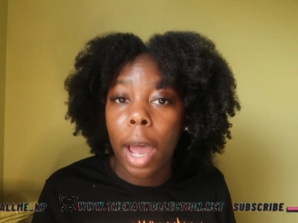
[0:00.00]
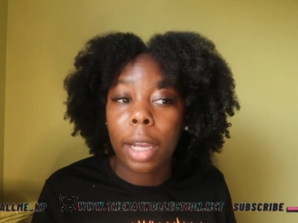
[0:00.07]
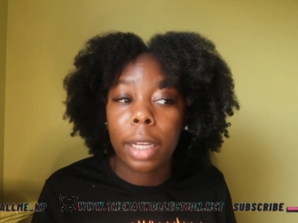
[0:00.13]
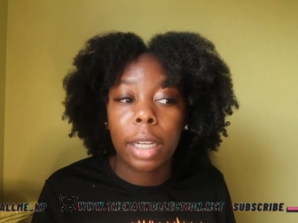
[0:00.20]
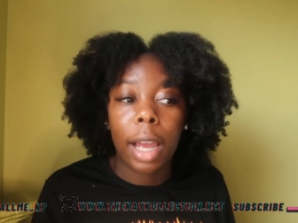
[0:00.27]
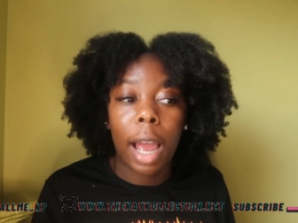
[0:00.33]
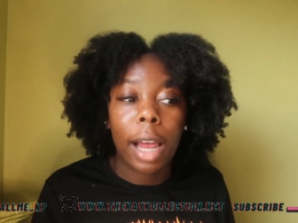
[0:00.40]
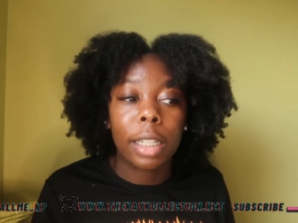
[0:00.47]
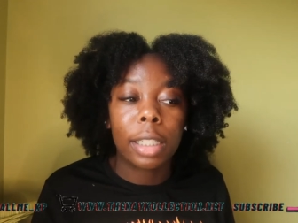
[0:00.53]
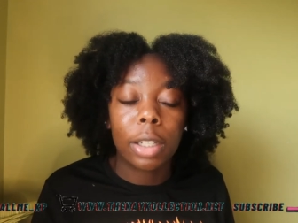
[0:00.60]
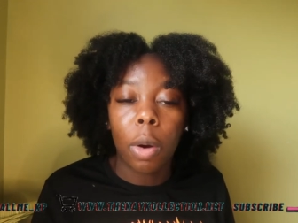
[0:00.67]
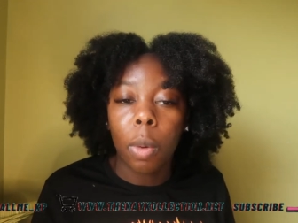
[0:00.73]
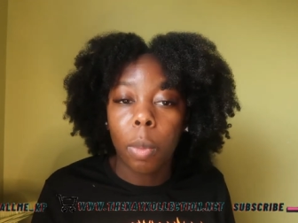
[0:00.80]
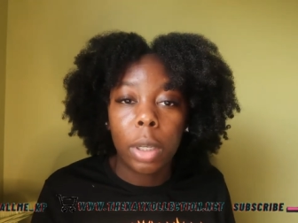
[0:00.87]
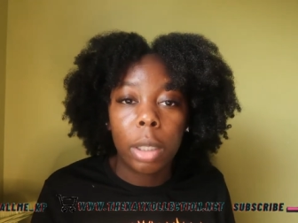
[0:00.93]
I, I
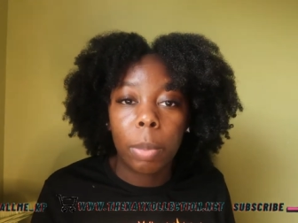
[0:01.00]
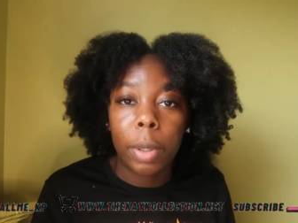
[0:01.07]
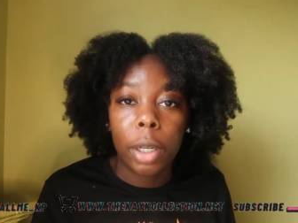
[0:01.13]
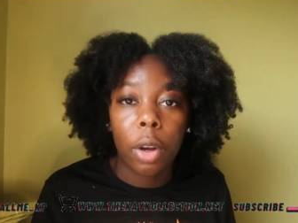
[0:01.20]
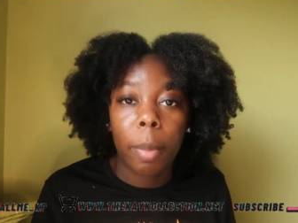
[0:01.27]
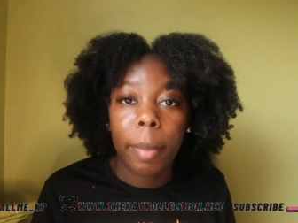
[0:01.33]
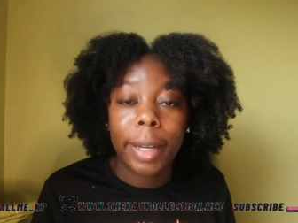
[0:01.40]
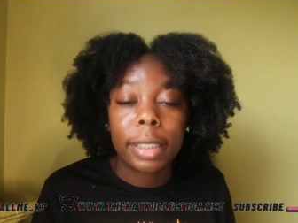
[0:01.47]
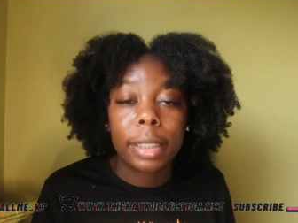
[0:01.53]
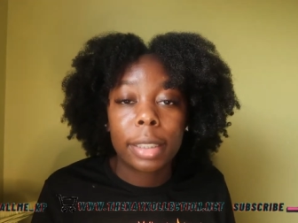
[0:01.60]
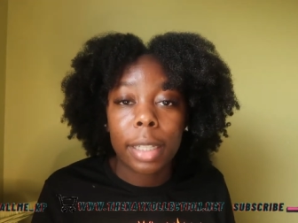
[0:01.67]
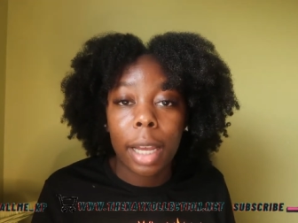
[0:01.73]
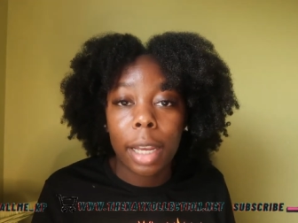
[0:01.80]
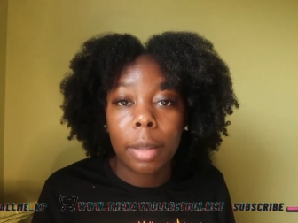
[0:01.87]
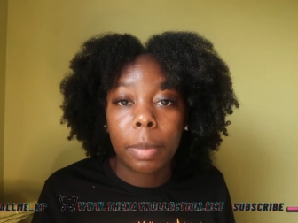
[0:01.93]
don't want to put it on my
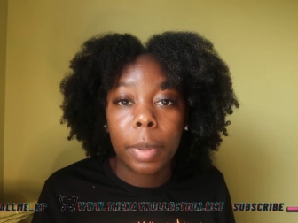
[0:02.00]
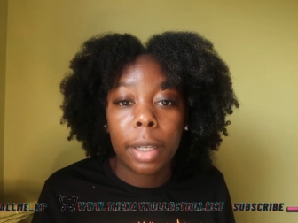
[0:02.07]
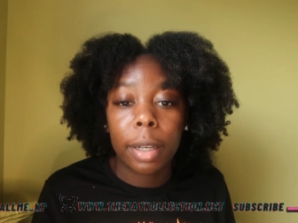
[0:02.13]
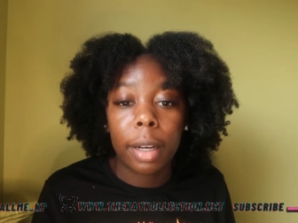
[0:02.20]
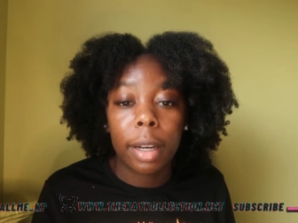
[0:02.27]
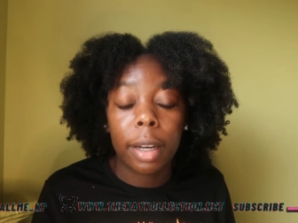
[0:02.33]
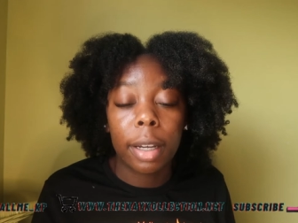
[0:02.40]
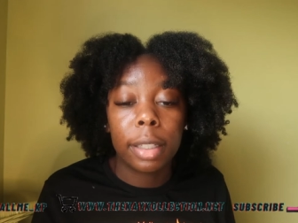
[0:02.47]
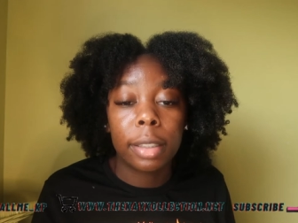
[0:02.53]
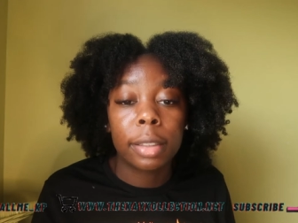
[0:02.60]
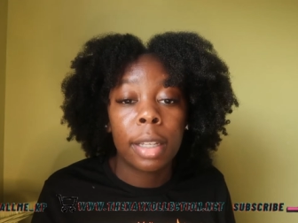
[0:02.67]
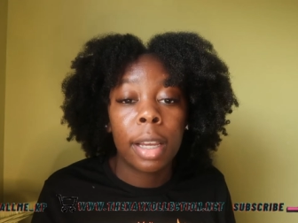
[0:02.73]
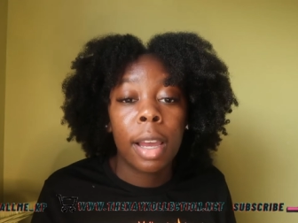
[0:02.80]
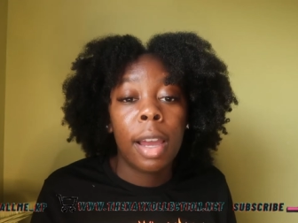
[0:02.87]
site because